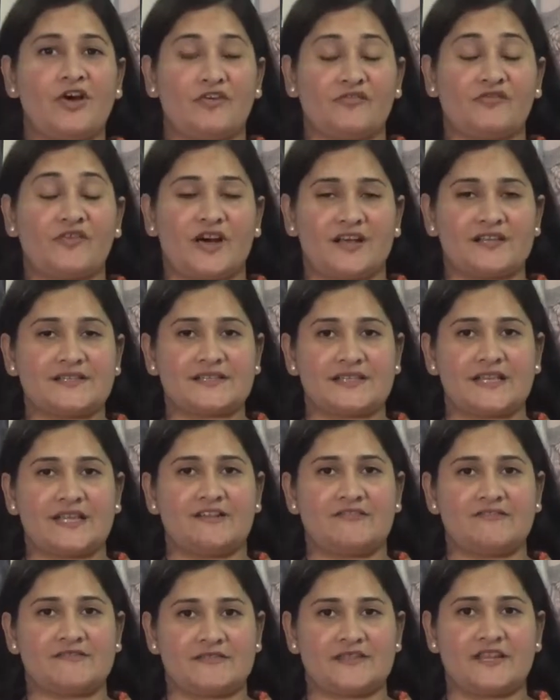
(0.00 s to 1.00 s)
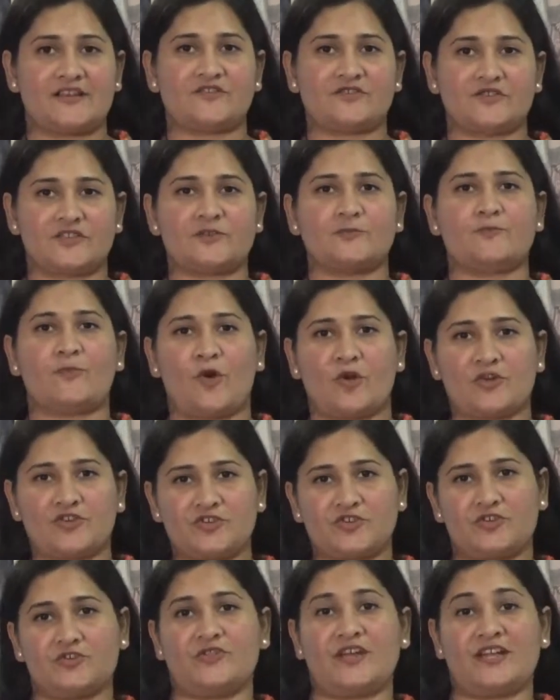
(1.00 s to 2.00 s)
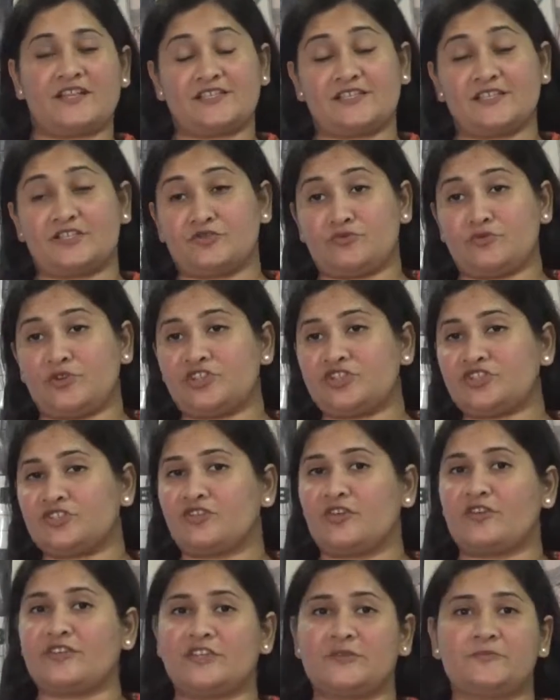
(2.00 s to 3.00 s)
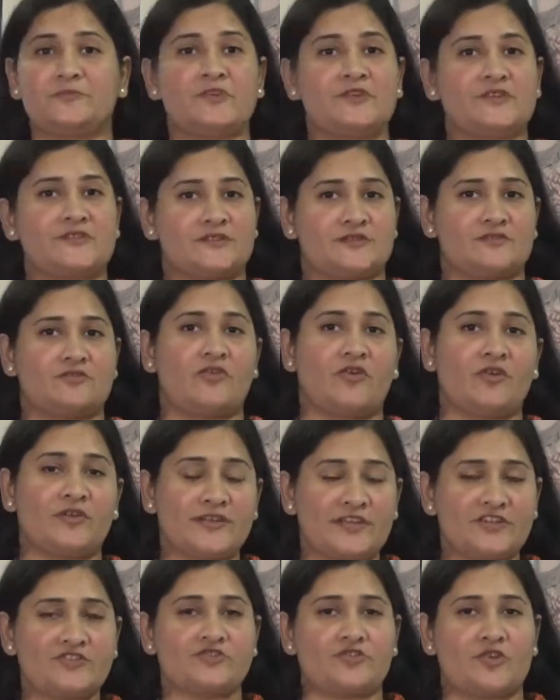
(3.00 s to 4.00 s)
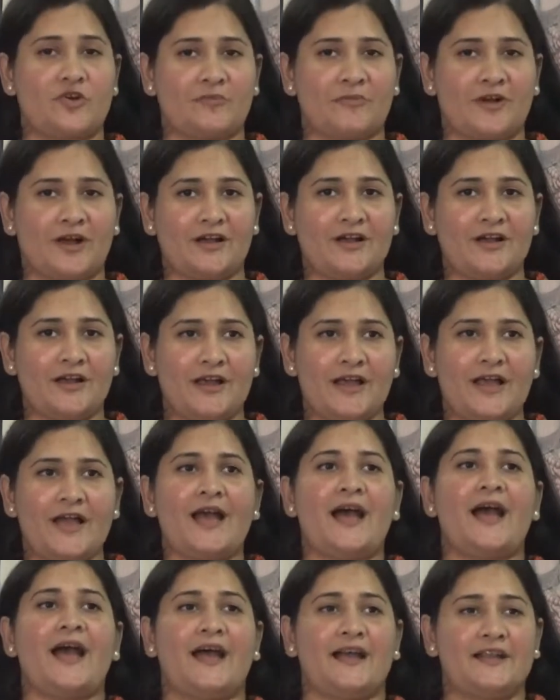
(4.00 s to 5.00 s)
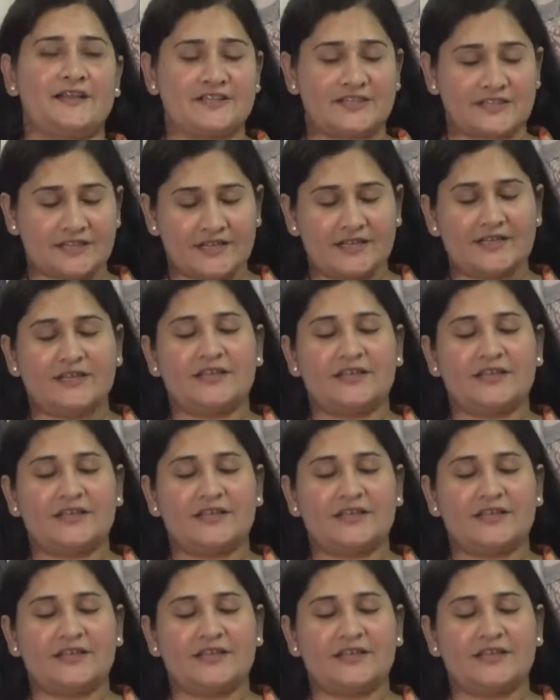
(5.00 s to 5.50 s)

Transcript: of ourselves that respond to that situation or that person or that trauma. And